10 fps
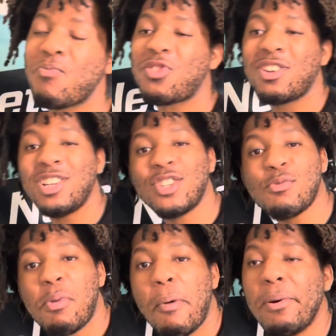Natural
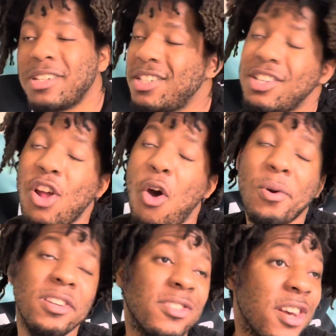Public. I know
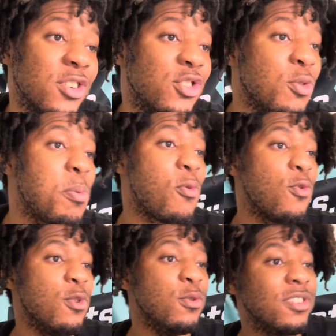it's like super
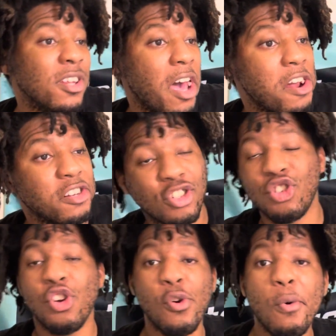rude to like
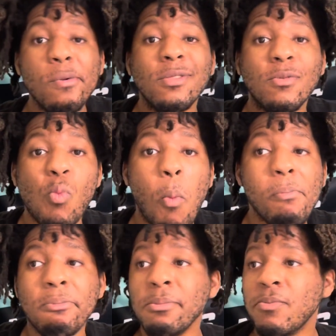chew
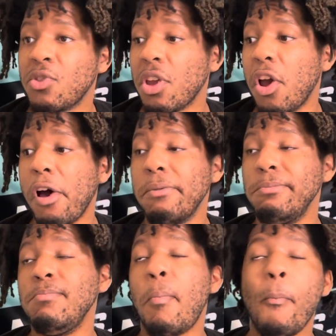
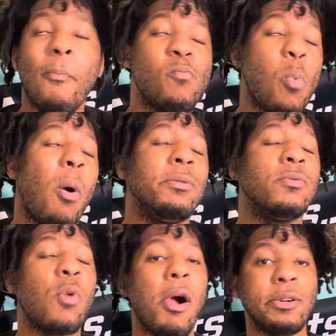gum
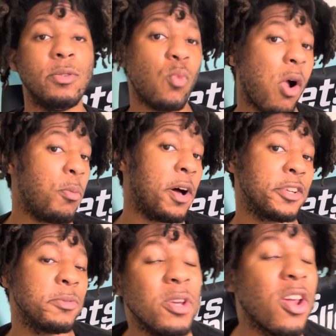while
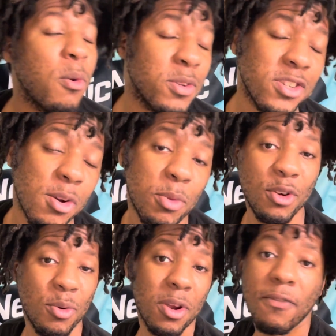speaking with someone or
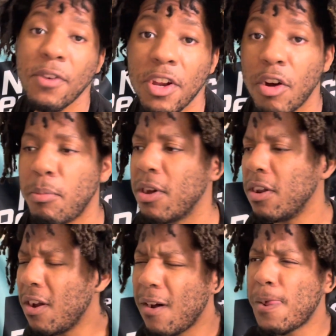doing a video, but you
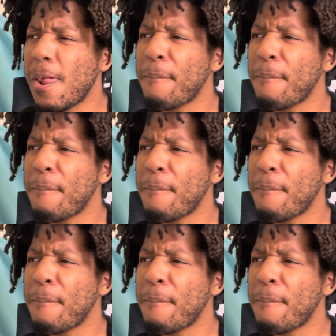know,